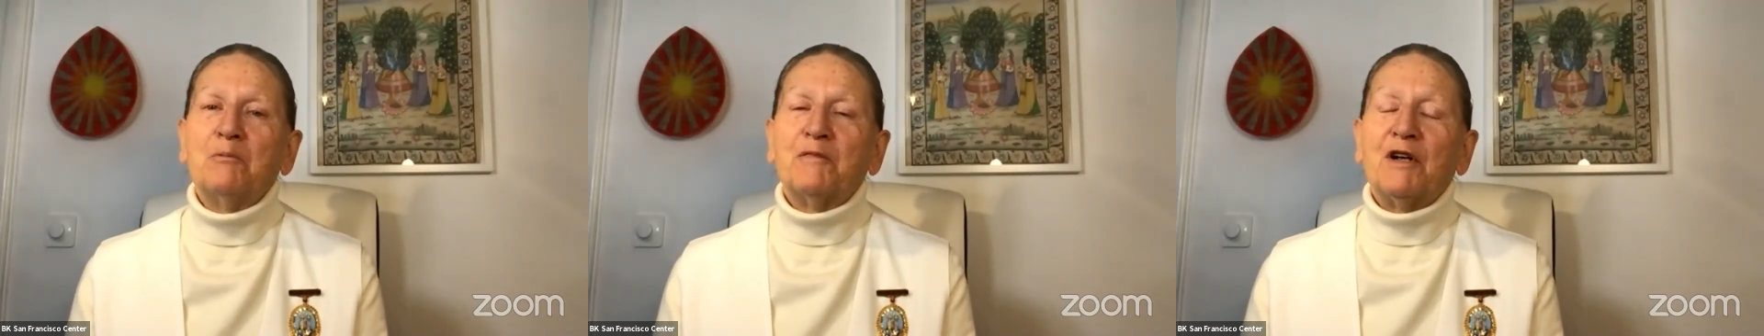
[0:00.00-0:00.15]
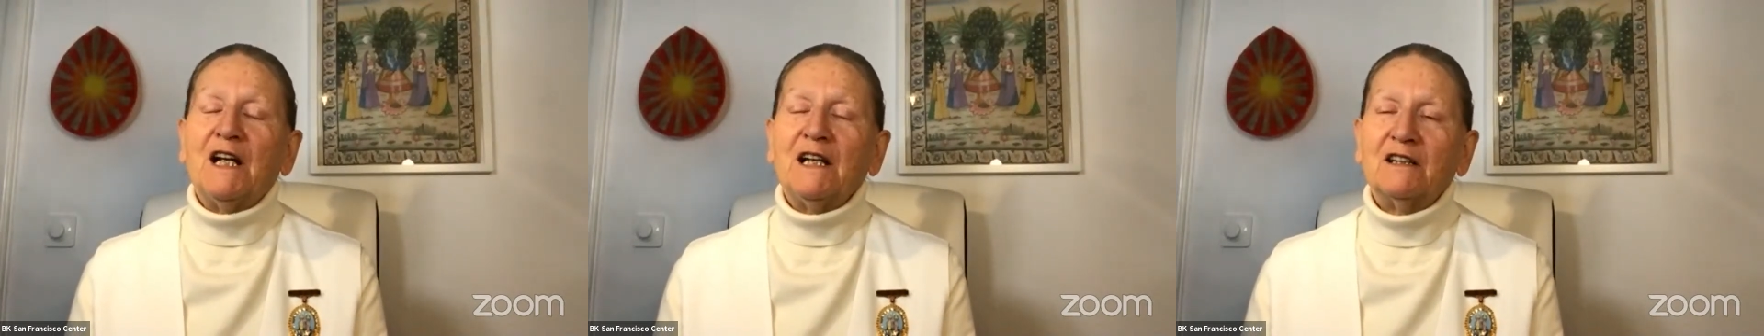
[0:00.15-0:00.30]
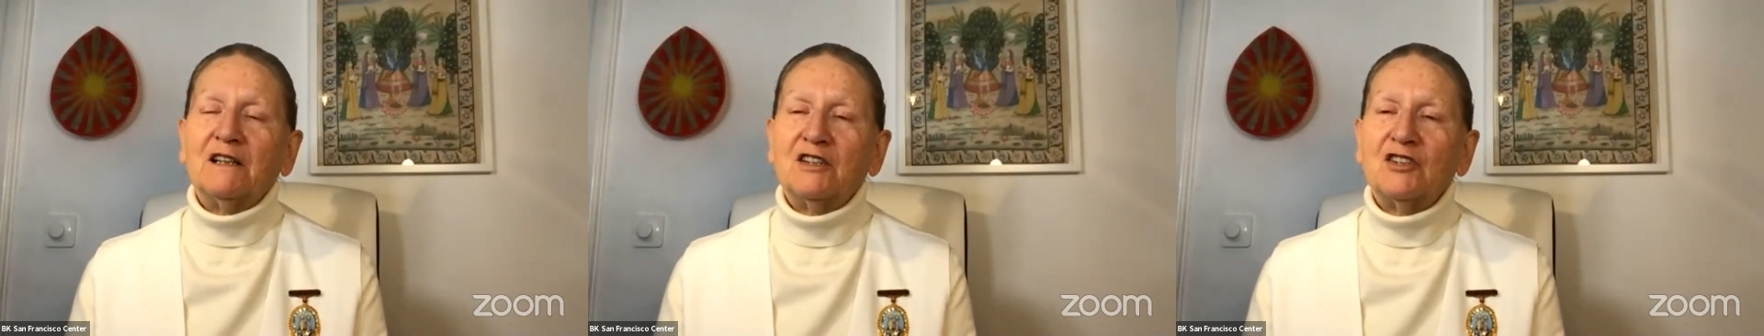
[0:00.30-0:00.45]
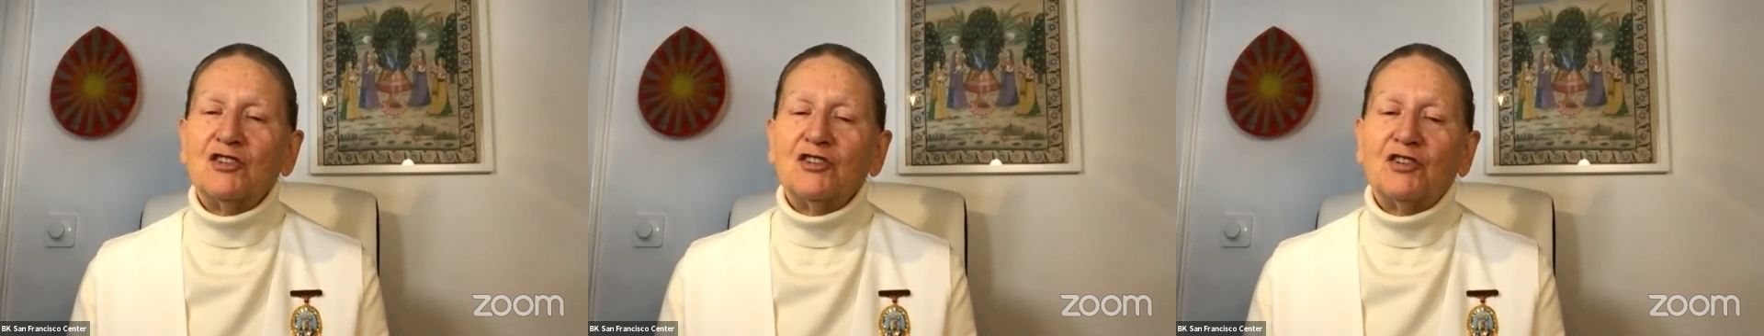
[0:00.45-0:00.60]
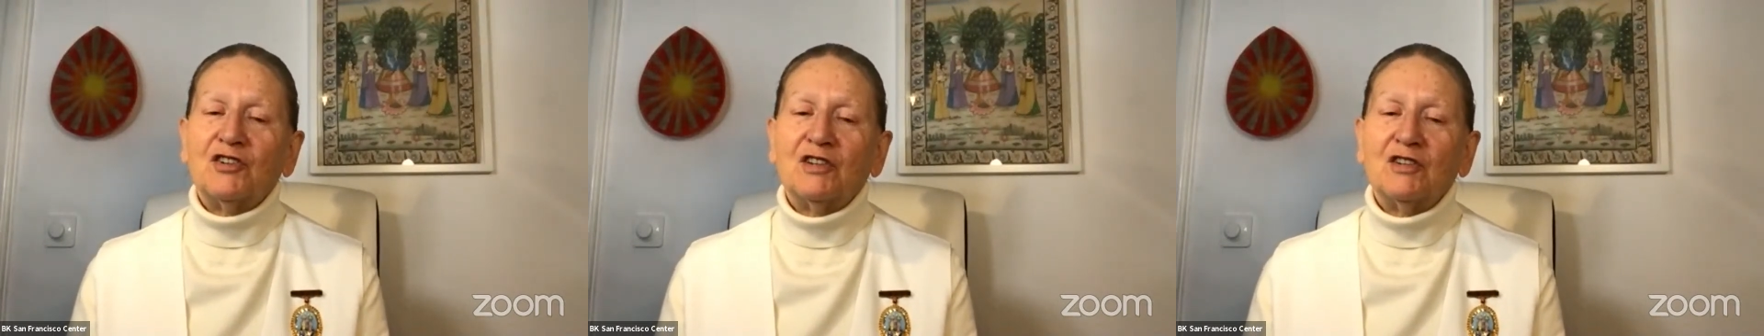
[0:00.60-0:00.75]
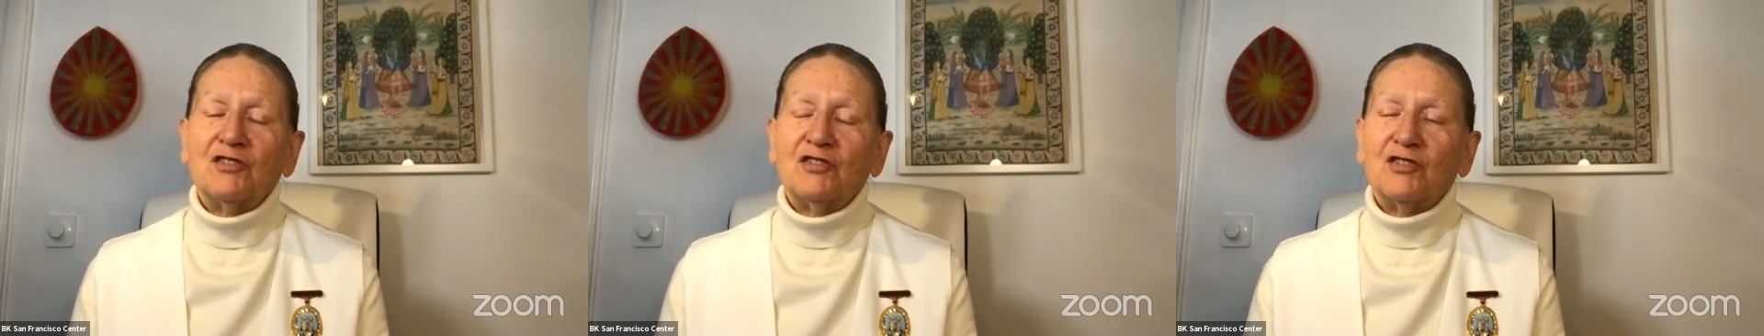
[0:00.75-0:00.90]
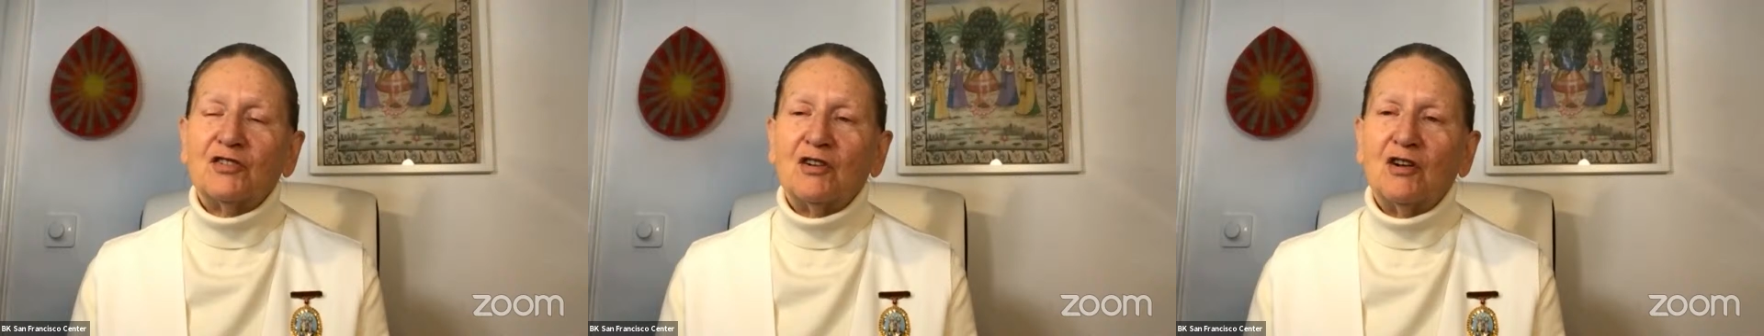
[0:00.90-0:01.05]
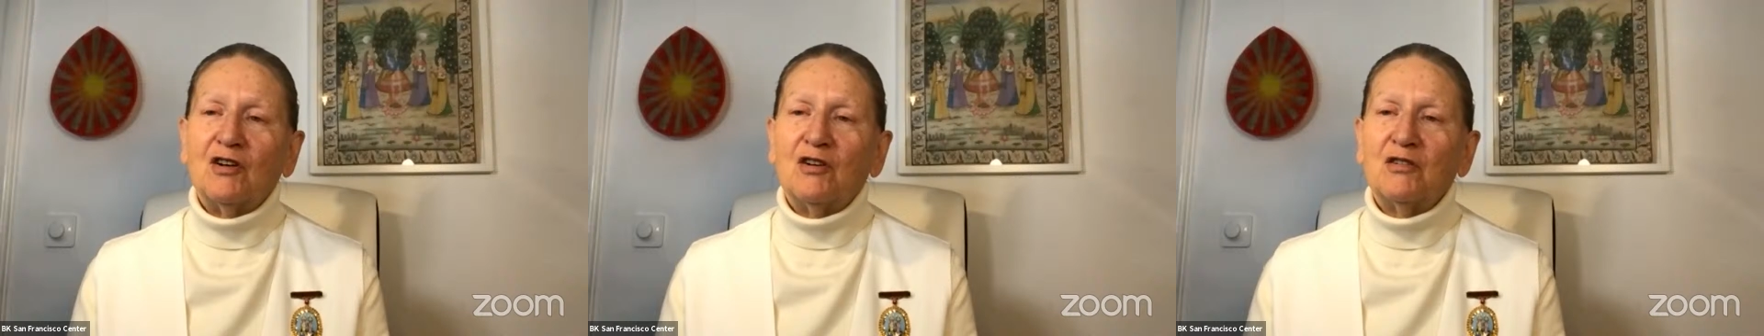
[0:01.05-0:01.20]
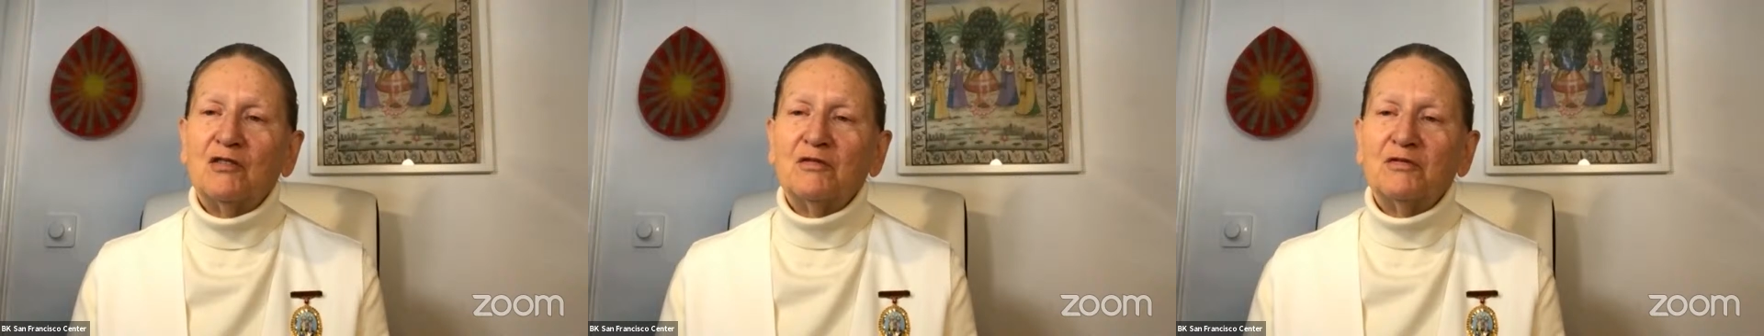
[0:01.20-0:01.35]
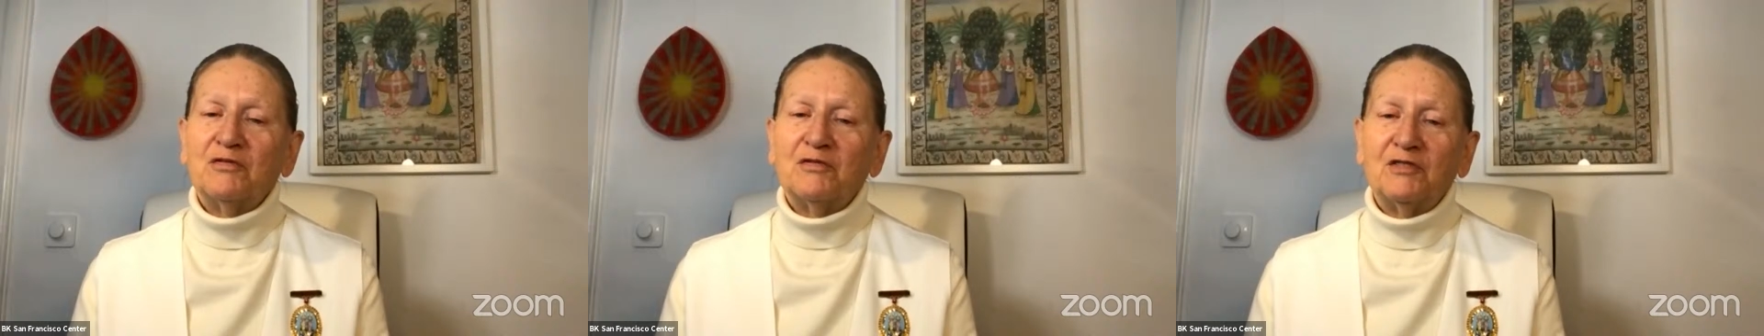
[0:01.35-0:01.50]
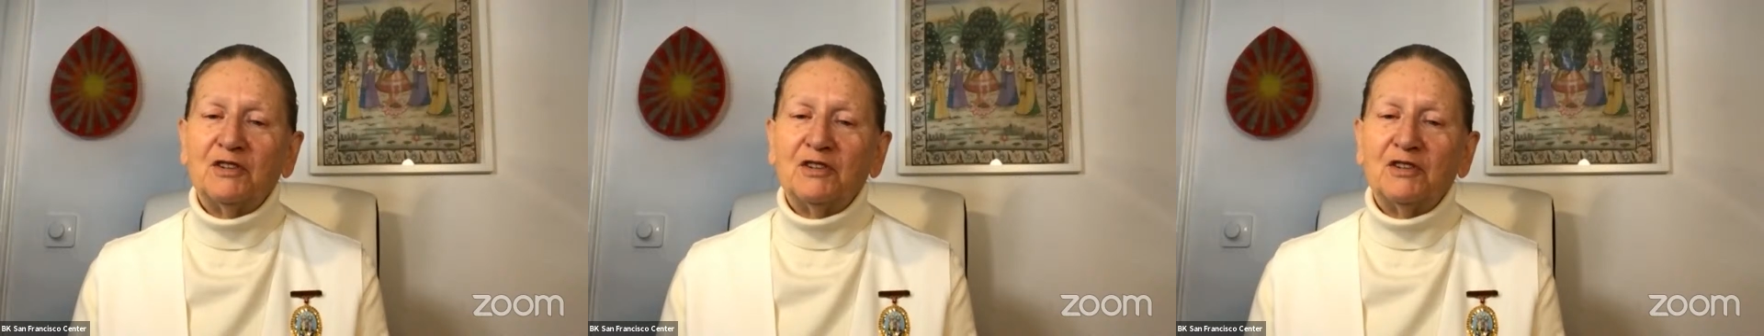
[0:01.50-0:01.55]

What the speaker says: practices of